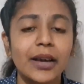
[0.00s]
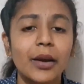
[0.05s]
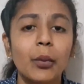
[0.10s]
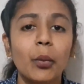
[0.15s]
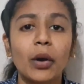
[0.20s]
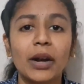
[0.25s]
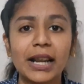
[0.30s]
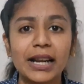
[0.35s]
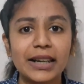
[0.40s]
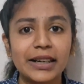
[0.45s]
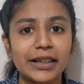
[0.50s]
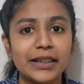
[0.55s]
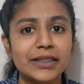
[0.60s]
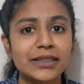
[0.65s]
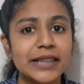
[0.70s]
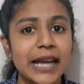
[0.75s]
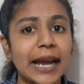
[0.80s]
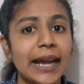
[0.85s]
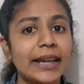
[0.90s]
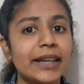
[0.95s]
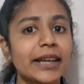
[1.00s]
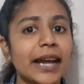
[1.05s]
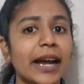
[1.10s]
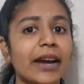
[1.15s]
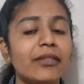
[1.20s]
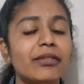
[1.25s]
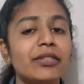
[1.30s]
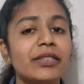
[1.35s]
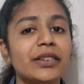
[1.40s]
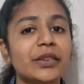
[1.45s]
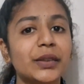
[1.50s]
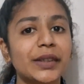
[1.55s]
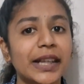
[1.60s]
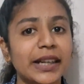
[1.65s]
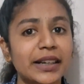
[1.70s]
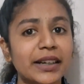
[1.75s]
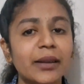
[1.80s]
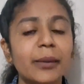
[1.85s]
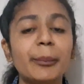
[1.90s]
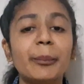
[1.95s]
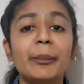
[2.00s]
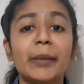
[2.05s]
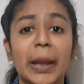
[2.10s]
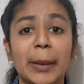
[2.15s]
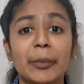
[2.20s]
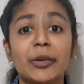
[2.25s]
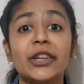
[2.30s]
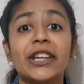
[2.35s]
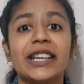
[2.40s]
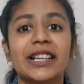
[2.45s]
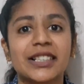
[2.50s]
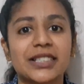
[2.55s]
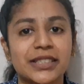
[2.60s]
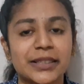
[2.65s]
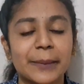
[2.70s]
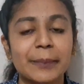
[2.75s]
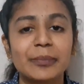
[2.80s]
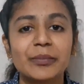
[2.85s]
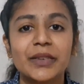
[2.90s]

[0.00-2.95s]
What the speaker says: What I did is, I did a mnemonics.